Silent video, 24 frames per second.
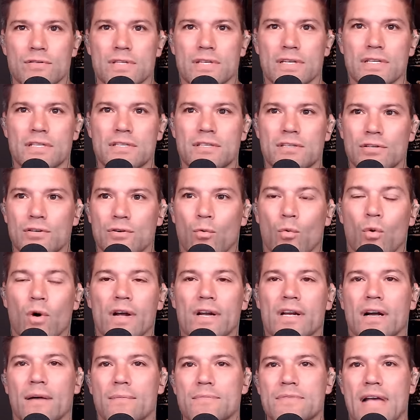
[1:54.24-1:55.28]
into what
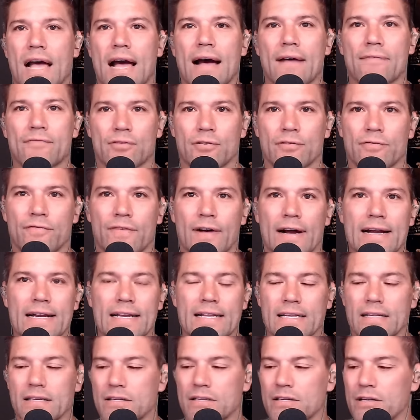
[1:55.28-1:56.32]
comes after
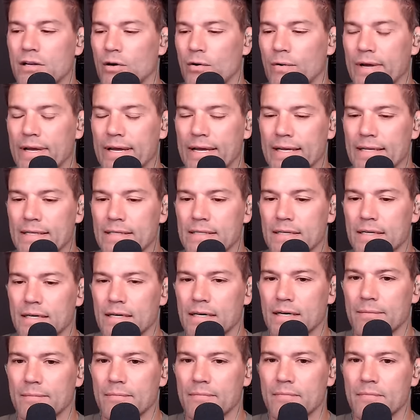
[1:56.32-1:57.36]
fighting, you know, and
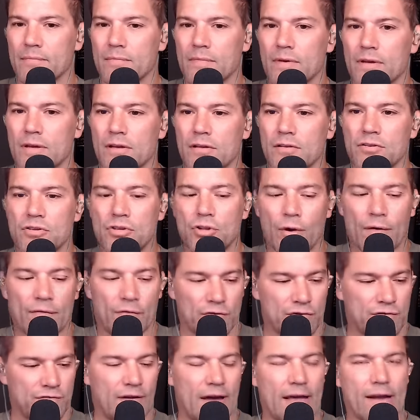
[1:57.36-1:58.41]
um you don't have
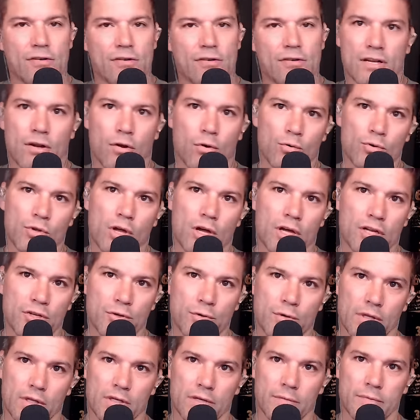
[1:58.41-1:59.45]
those fighters that hold on to
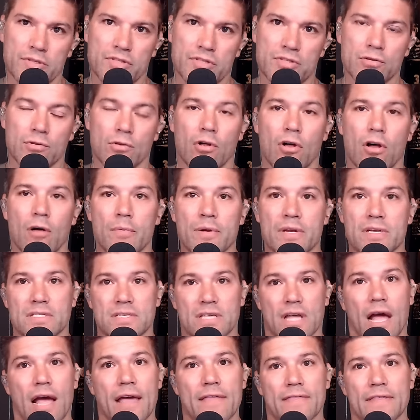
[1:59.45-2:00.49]
it a little bit too long because
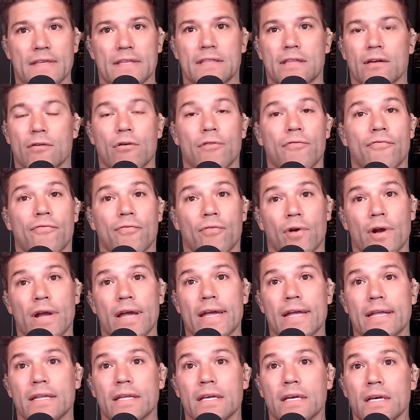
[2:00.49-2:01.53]
I think they're
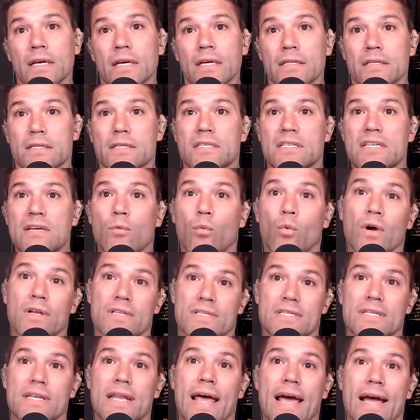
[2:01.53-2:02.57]
afraid to see
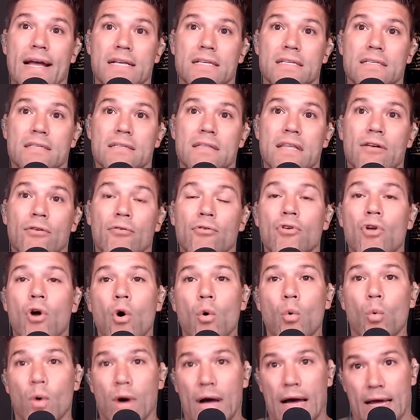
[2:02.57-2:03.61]
what's mm. next. They don't
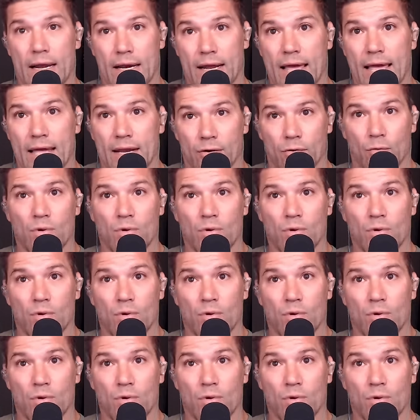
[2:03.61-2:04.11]
know how to handle